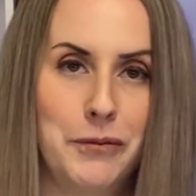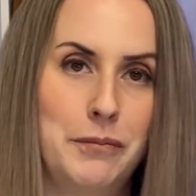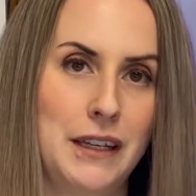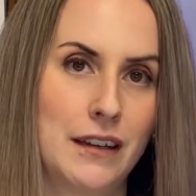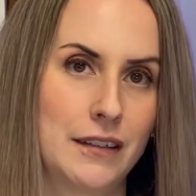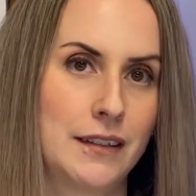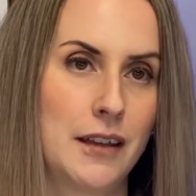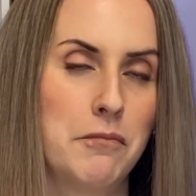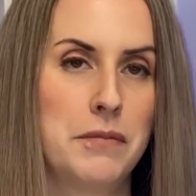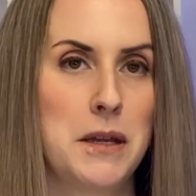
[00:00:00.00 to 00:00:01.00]
because
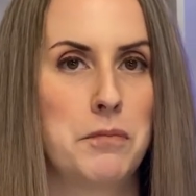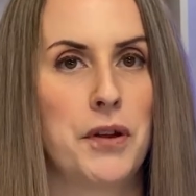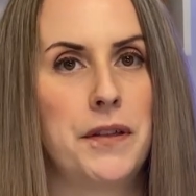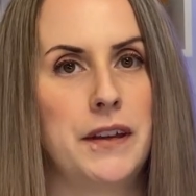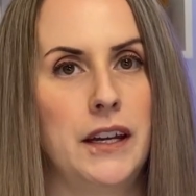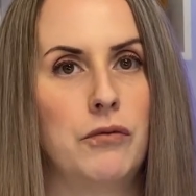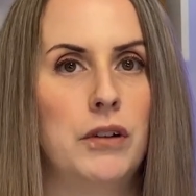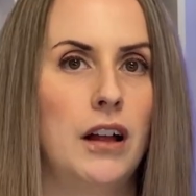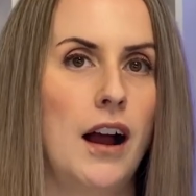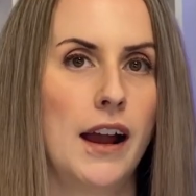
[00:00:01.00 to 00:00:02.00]
some people think,
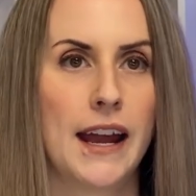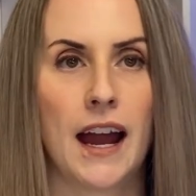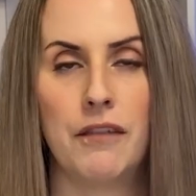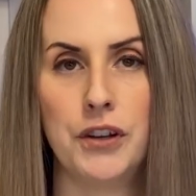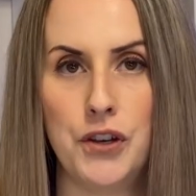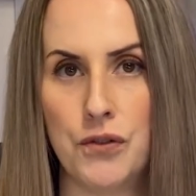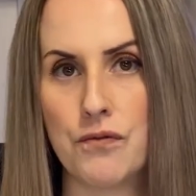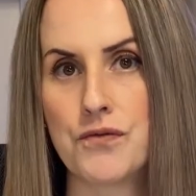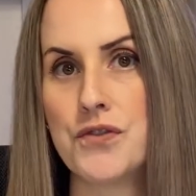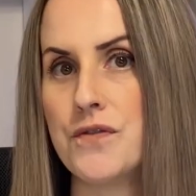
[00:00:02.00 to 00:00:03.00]
well, I have a new
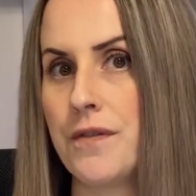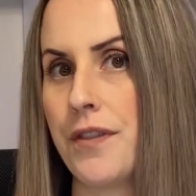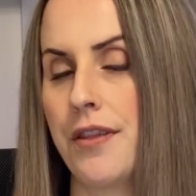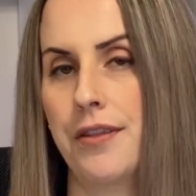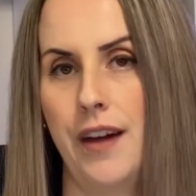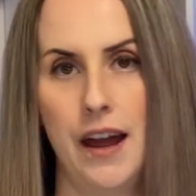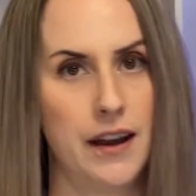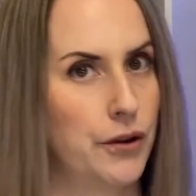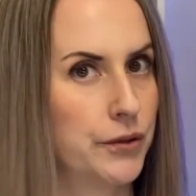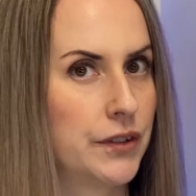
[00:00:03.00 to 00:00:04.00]
roof, that
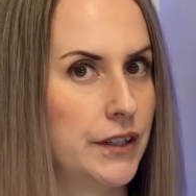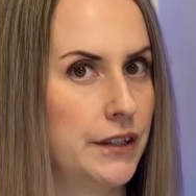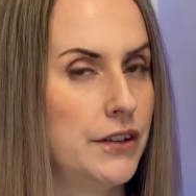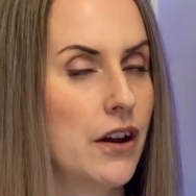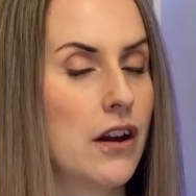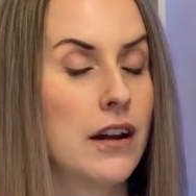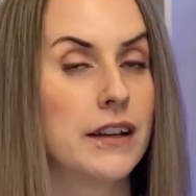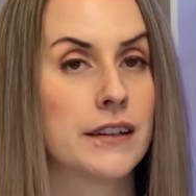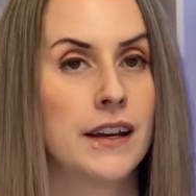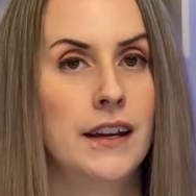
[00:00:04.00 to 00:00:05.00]
house did
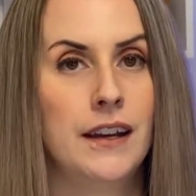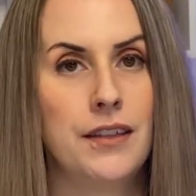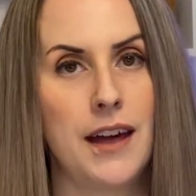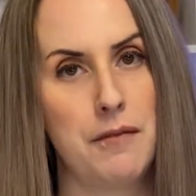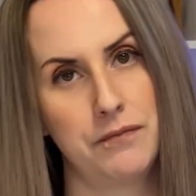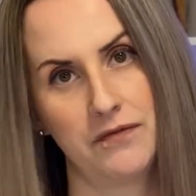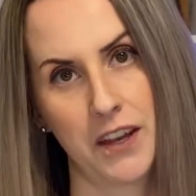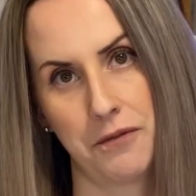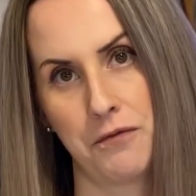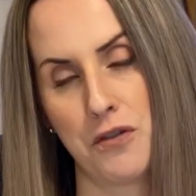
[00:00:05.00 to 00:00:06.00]
not, that
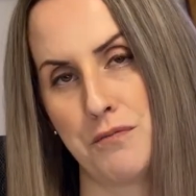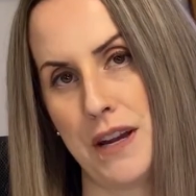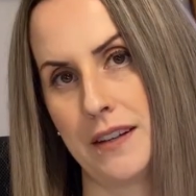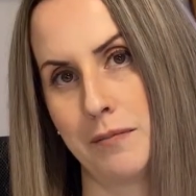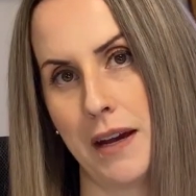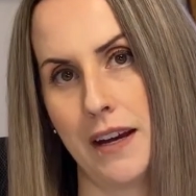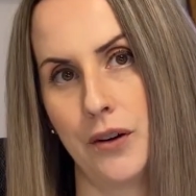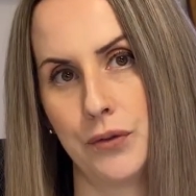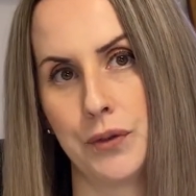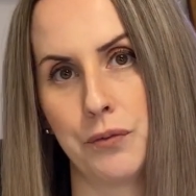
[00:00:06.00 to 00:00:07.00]
therefore makes my
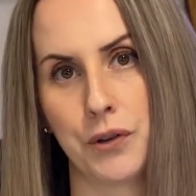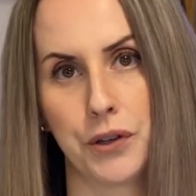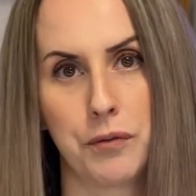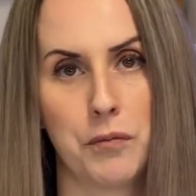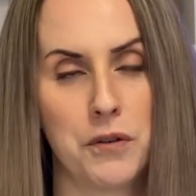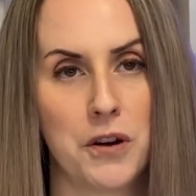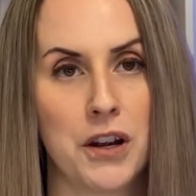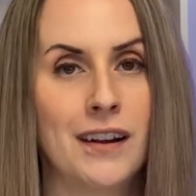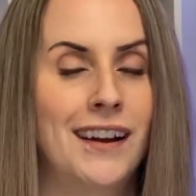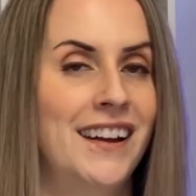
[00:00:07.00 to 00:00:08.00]
house worth
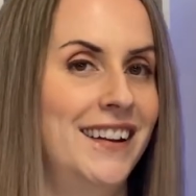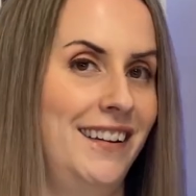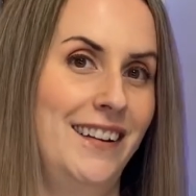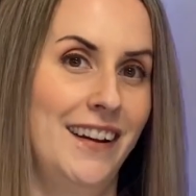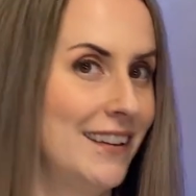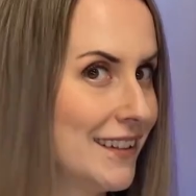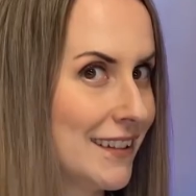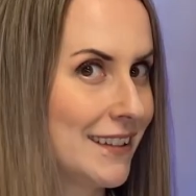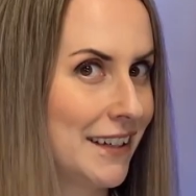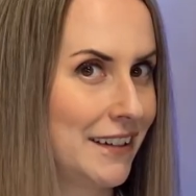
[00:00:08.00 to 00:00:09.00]
more. Not
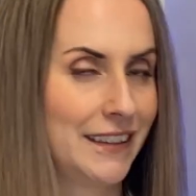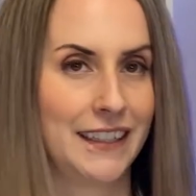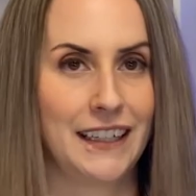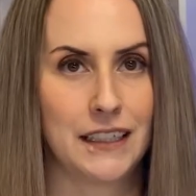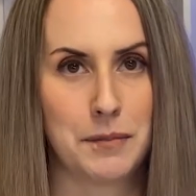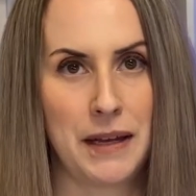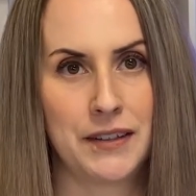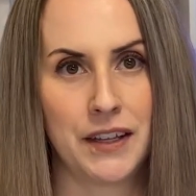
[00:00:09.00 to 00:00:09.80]
necessarily. It depends on